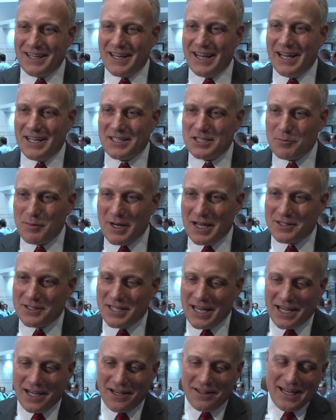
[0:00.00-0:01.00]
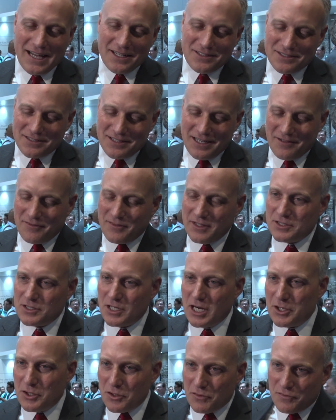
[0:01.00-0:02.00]
And it's about taking that stuff that's
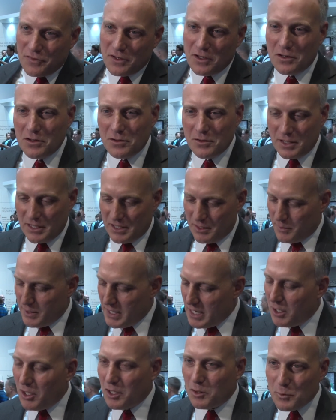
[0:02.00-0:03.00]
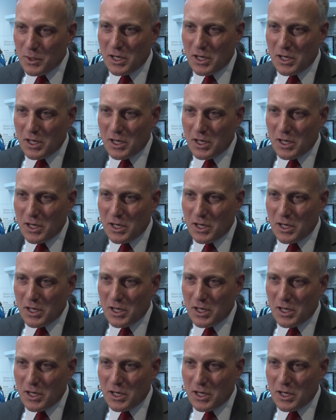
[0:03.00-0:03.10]
on your phone and we all,